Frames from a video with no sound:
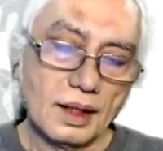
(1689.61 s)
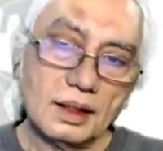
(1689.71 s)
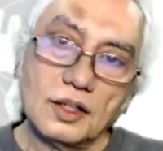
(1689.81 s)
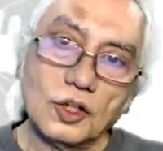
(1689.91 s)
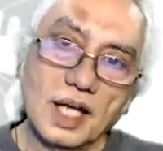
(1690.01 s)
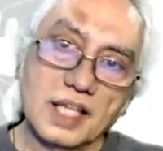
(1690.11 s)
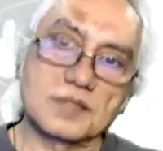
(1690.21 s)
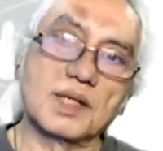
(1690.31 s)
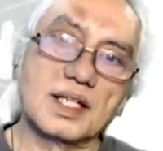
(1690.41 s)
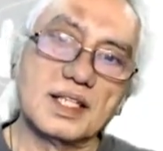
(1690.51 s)
whole
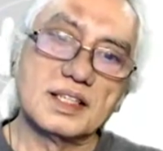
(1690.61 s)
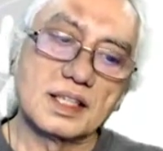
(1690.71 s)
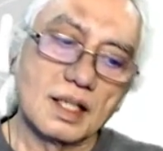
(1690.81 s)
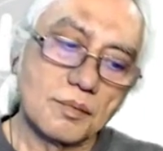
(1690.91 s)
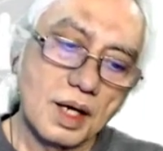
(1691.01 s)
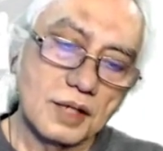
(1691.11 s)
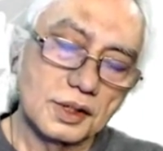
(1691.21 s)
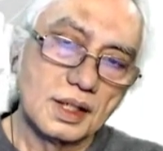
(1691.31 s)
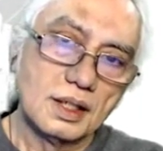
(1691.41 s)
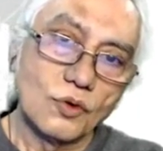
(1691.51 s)
explanation
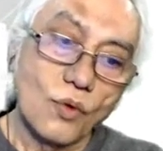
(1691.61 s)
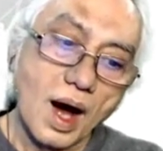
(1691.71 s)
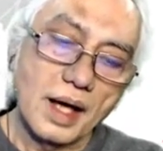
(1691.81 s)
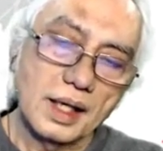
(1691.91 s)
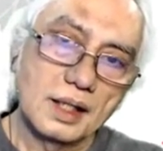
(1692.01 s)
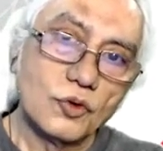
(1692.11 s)
about why